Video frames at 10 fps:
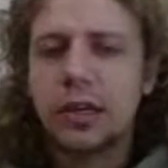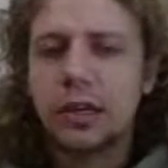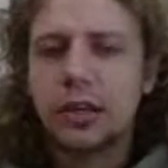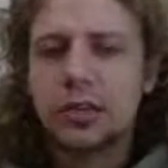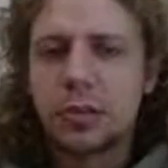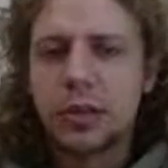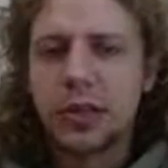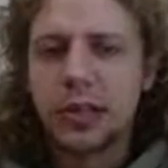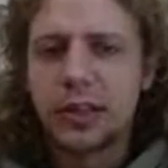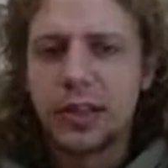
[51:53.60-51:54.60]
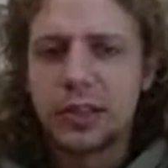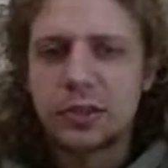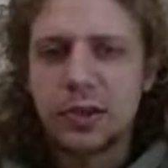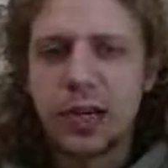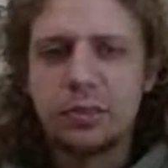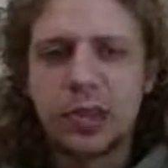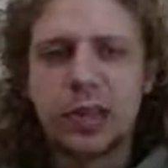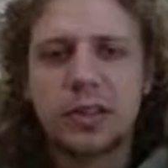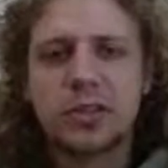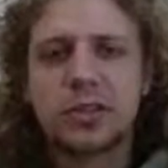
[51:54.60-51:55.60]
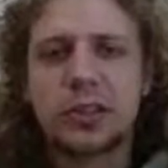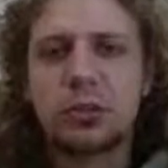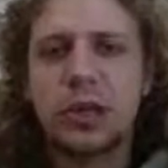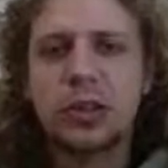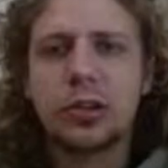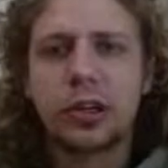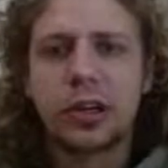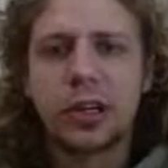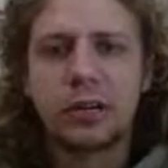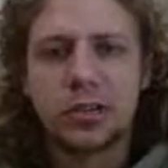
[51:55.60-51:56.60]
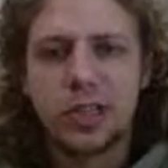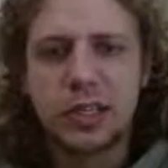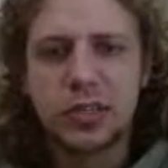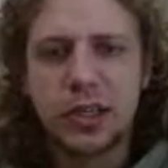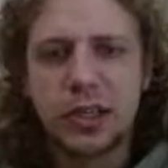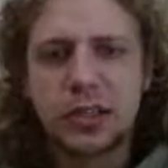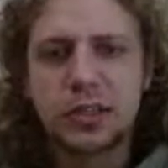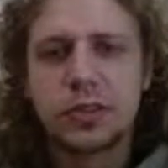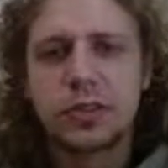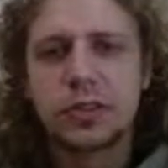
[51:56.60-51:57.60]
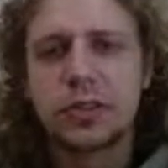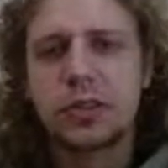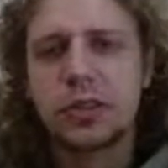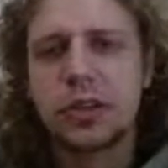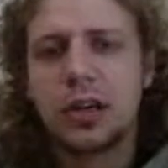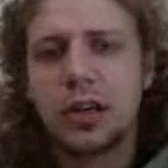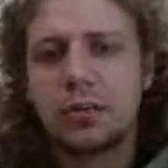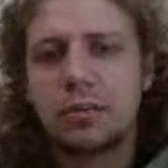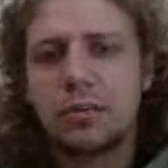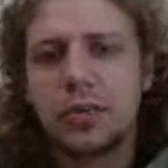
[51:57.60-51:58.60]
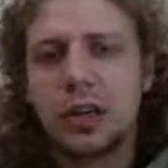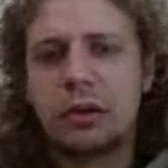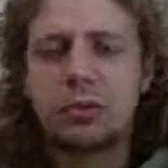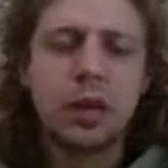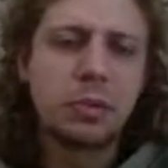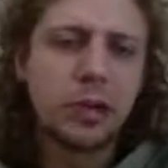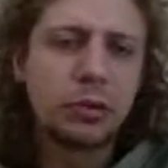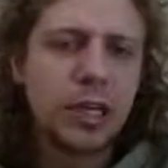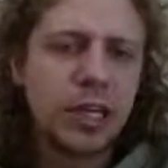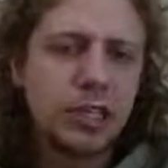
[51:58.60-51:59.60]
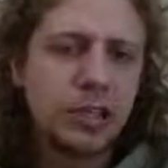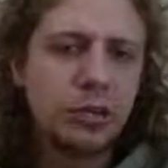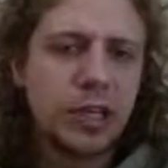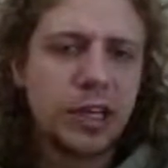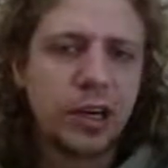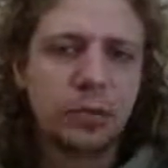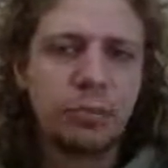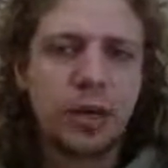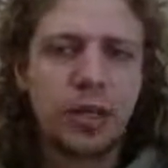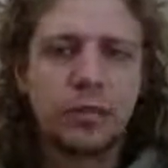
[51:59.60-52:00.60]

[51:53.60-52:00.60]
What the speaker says: Something like this, right? Because the queen no longer covers h6. They would probably play queen e2 here, but